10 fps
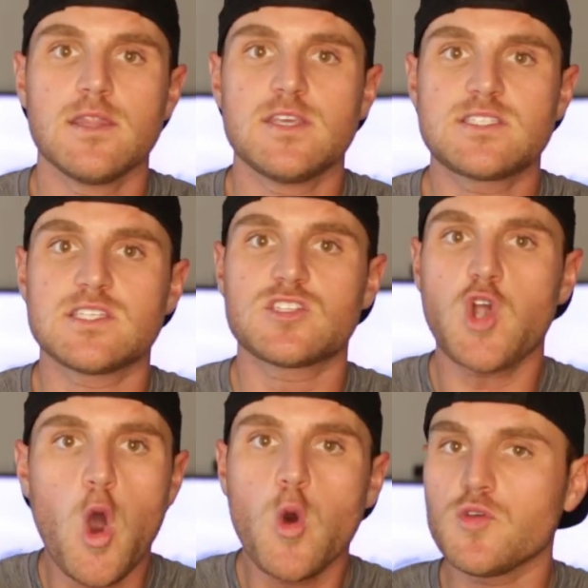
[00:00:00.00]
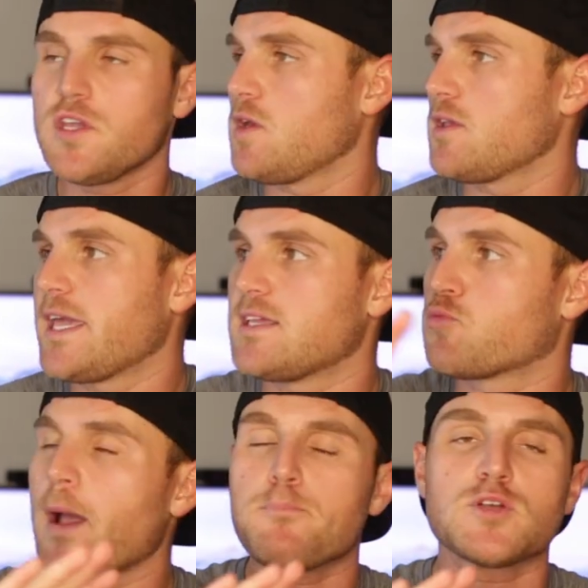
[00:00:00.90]
This is totally like, it
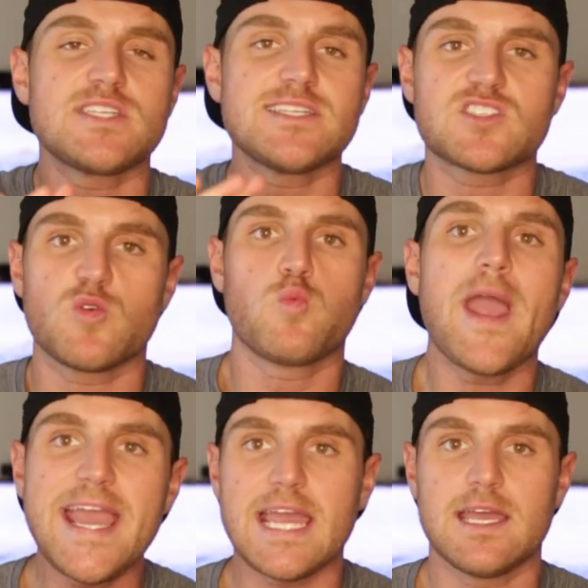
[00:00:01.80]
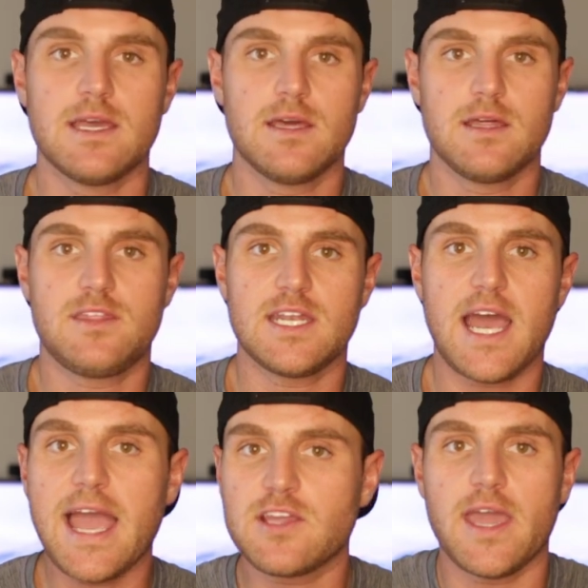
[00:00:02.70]
represents the way
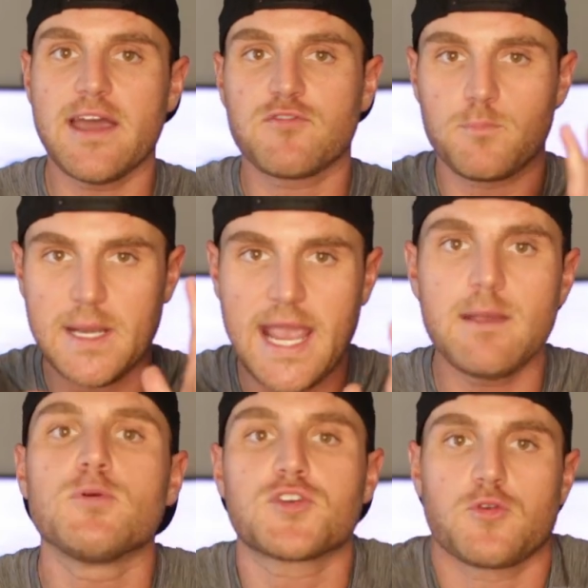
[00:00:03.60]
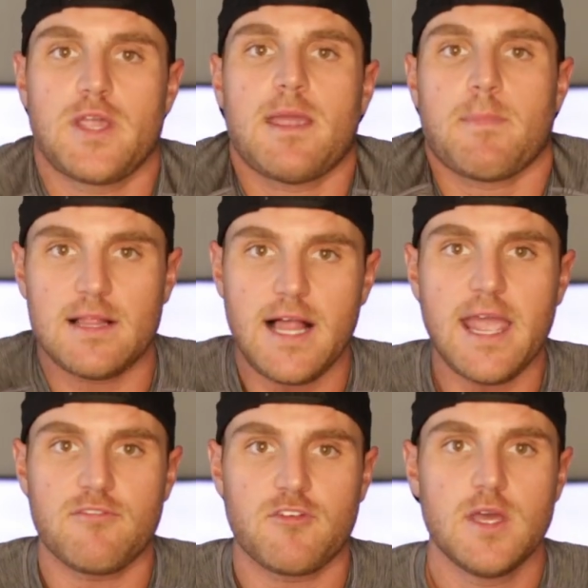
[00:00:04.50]
that I have been able to create my
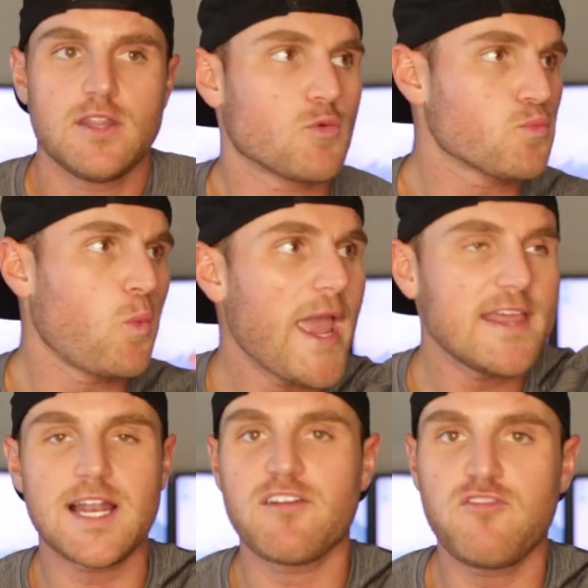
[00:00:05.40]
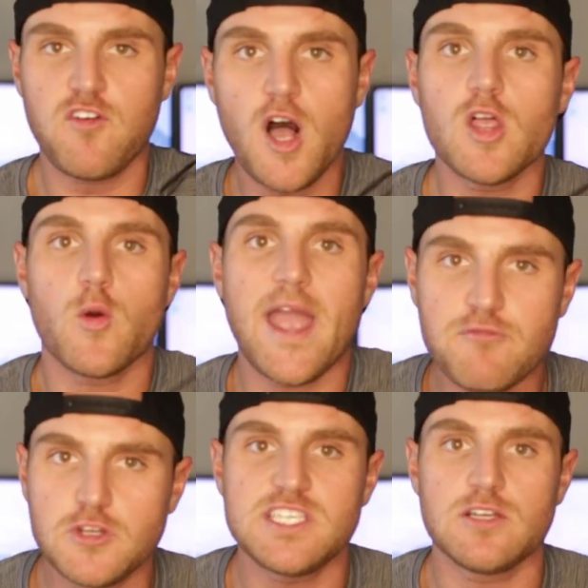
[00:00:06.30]
life. The way that I follow
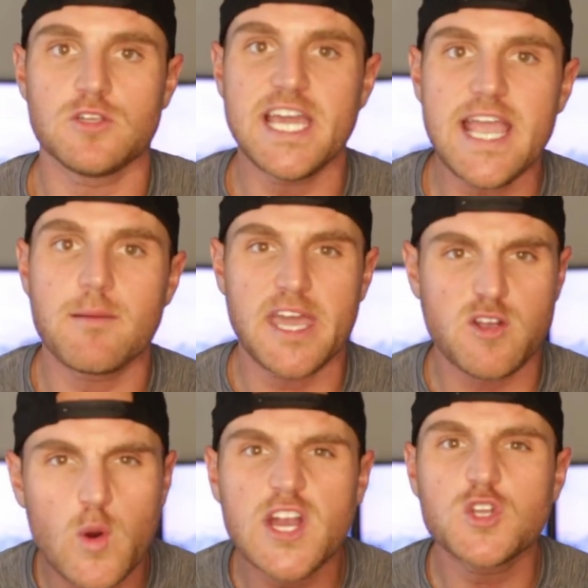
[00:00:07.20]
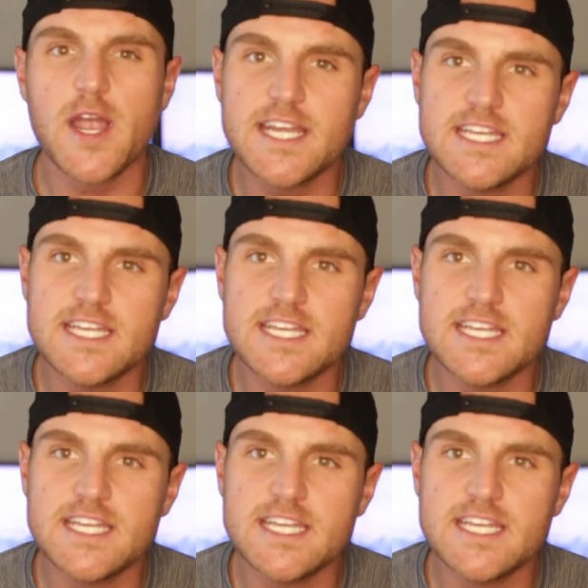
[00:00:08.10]
every single day. I'm like, where do I